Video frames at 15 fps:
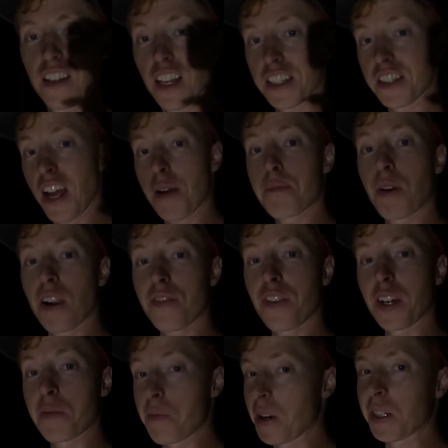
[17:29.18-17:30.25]
It's not
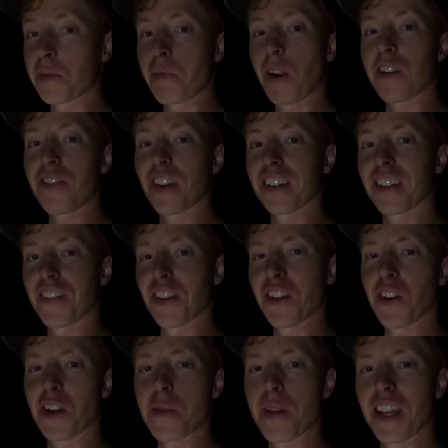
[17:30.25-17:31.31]
perfect, but it's perfect if you
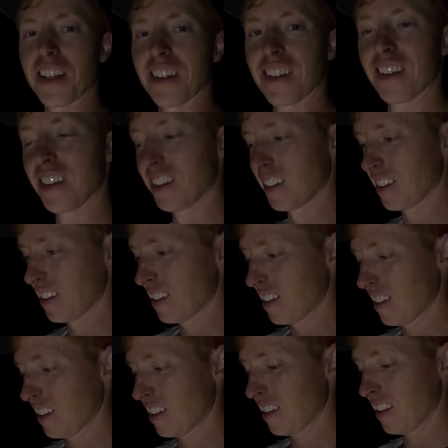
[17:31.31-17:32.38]
know what I mean.
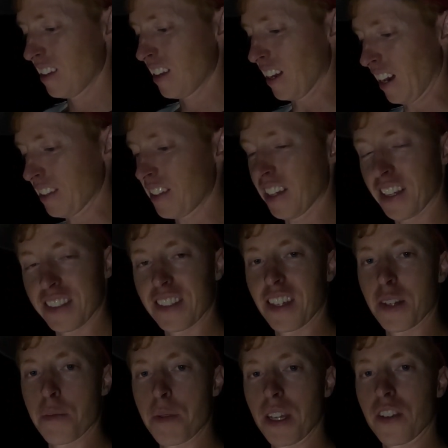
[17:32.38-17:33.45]
And I think it's
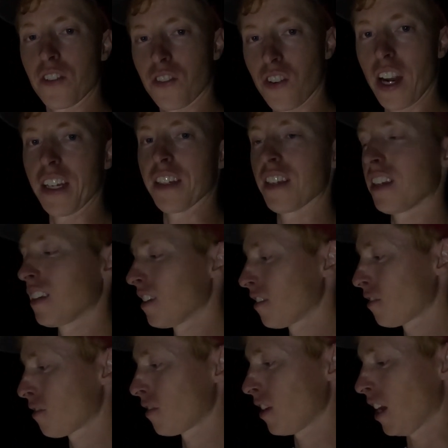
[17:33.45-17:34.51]
gonna be great.
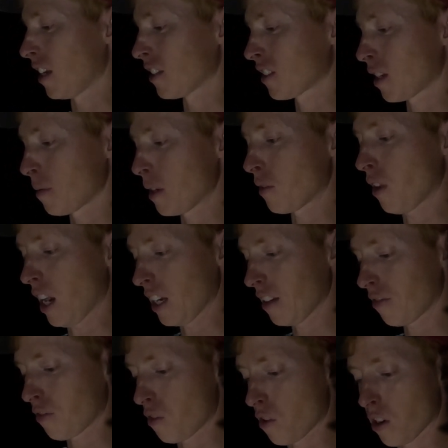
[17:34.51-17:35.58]
And it's gonna be ready
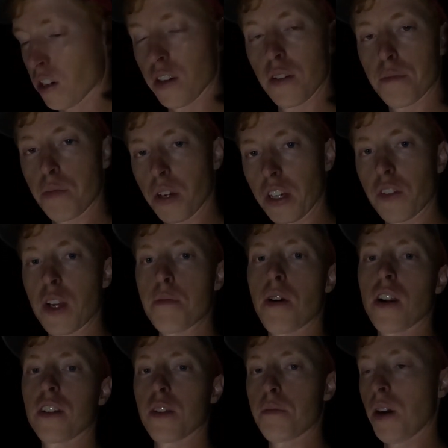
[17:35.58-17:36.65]
for putting
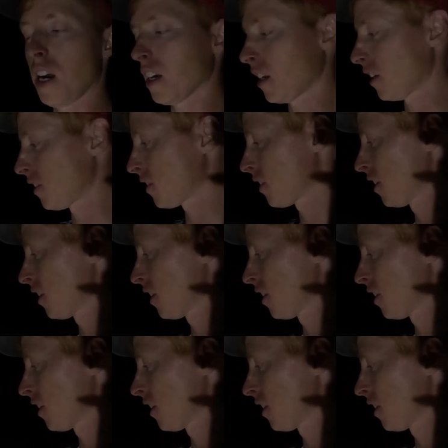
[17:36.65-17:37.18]
rebar in the pockets